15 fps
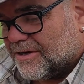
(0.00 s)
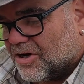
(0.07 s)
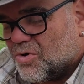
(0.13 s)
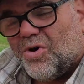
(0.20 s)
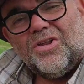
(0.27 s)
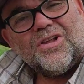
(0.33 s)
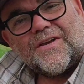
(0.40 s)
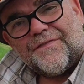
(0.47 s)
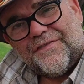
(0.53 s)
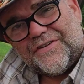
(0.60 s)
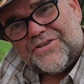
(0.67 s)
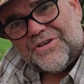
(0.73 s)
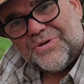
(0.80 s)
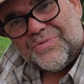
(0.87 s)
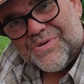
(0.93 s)
I quite like a
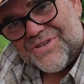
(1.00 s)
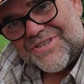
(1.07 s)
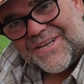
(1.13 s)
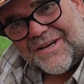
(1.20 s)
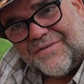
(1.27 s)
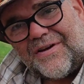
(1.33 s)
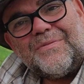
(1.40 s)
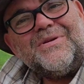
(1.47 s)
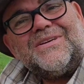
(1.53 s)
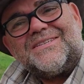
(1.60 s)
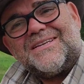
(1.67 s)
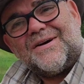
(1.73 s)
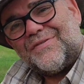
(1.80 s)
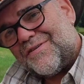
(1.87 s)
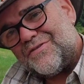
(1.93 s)
Fitou myself. How about
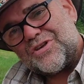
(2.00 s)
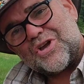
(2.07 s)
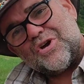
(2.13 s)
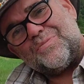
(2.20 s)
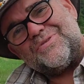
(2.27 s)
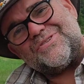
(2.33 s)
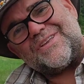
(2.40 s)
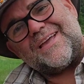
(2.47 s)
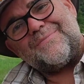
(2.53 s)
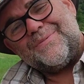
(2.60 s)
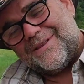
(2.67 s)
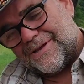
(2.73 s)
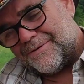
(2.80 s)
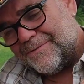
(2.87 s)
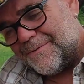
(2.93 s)
yourself? Leave it in the comments down
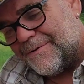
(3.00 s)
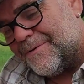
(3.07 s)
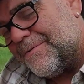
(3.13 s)
below.